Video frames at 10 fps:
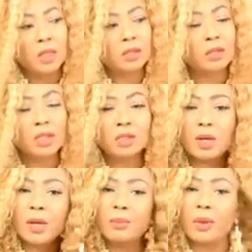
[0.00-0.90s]
So it's
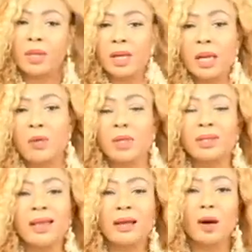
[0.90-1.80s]
so important that we
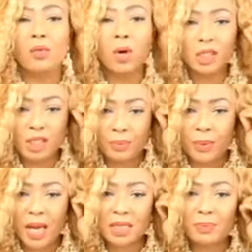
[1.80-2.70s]
take worship
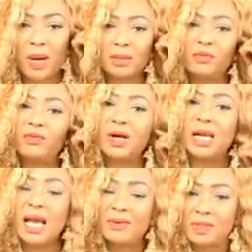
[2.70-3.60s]
as part of our
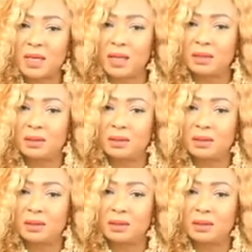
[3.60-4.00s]
lifestyle,